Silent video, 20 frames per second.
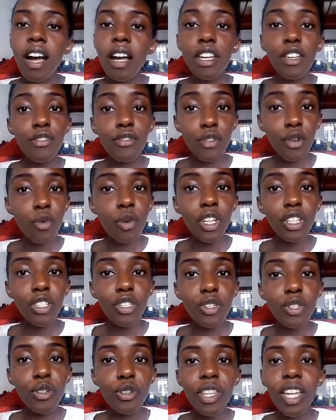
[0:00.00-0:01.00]
if you want
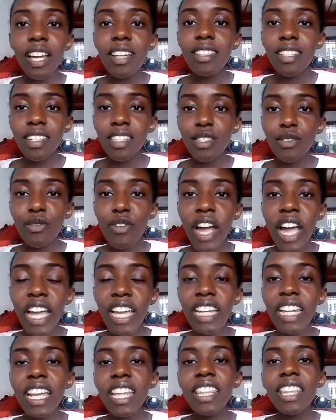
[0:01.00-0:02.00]
to do that, it's
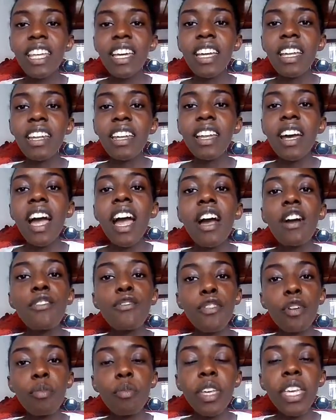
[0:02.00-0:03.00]
fine. And then
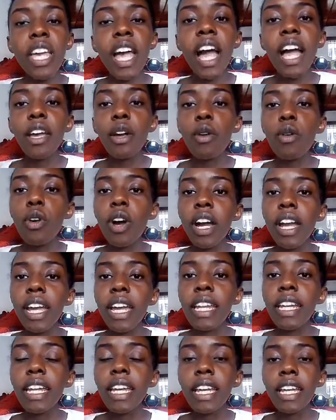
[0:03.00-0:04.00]
for me, I go
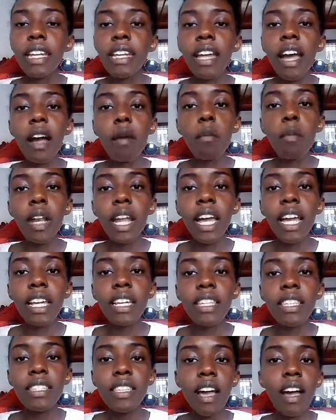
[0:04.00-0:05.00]
ahead and
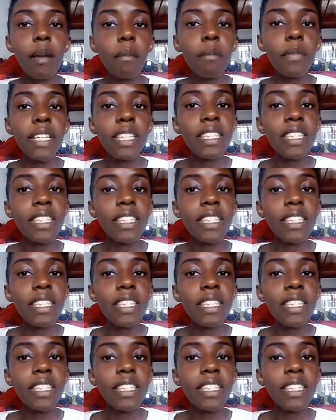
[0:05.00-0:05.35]
apply some